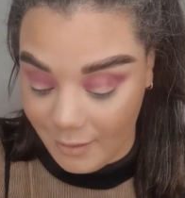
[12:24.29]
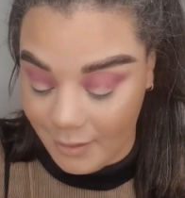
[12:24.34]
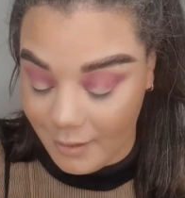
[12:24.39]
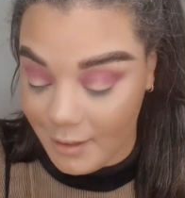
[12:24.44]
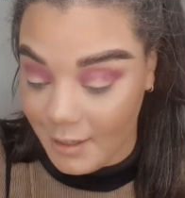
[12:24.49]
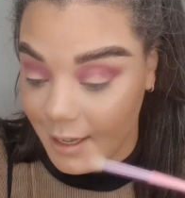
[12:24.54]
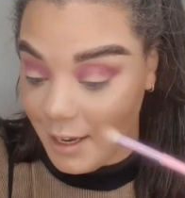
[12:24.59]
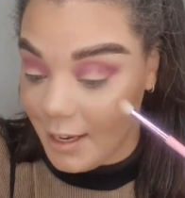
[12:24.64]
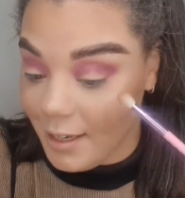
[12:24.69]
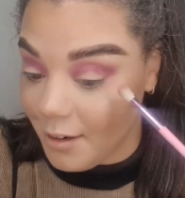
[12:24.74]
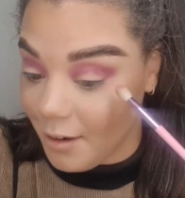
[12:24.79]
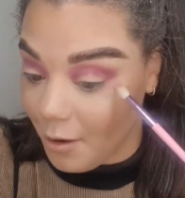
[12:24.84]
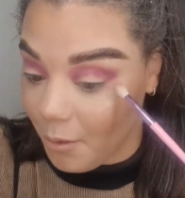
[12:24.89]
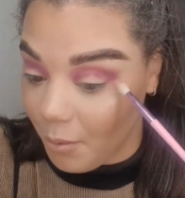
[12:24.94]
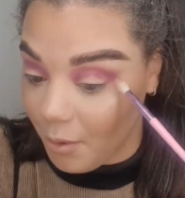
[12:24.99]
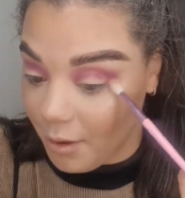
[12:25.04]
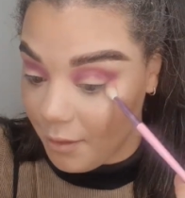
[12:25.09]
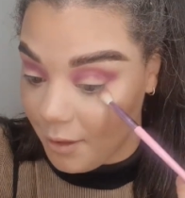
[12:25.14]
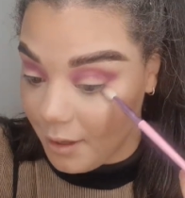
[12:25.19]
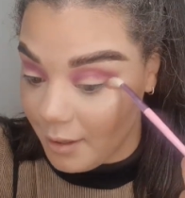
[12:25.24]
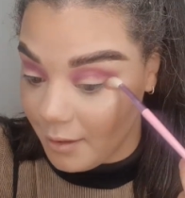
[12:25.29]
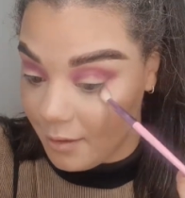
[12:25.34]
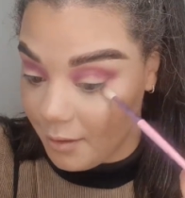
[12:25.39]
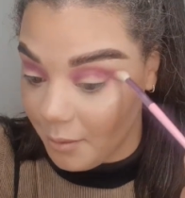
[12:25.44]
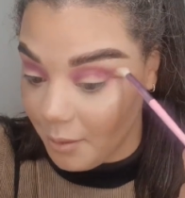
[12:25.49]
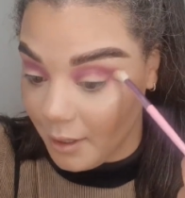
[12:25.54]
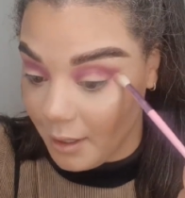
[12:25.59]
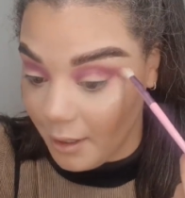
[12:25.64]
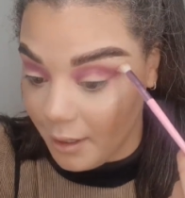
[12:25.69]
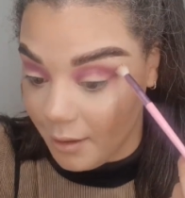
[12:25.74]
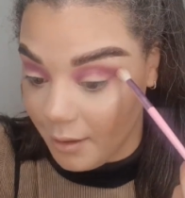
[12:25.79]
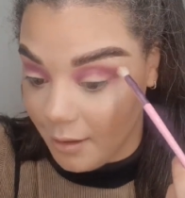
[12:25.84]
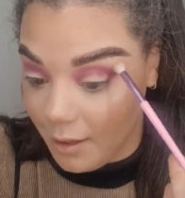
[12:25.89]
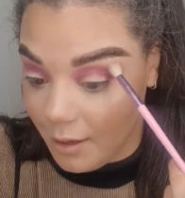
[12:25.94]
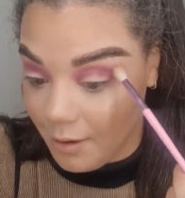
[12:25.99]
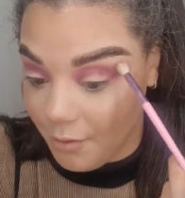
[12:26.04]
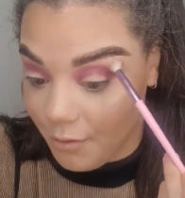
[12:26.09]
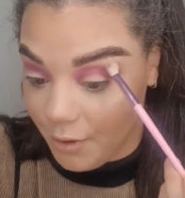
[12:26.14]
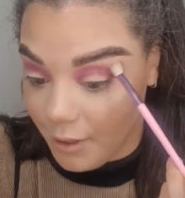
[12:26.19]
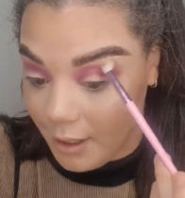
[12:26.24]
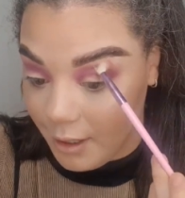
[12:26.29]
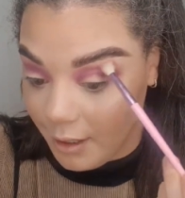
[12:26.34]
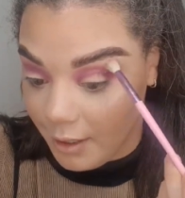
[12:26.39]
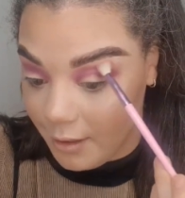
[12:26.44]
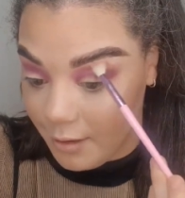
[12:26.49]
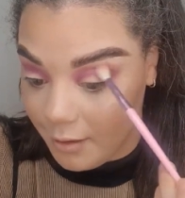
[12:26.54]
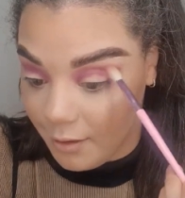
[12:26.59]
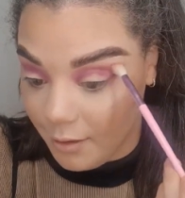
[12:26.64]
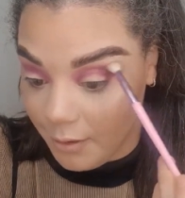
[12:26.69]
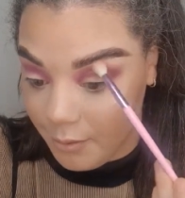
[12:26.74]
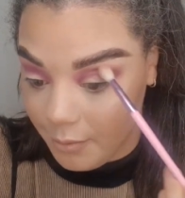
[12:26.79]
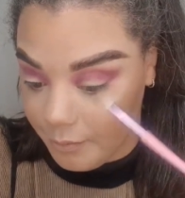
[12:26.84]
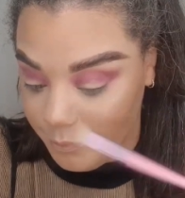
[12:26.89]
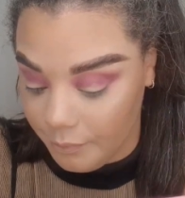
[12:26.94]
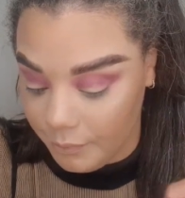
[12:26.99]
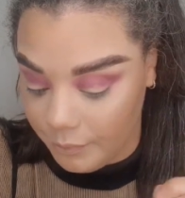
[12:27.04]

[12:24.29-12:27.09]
They know what they're doing. They really do.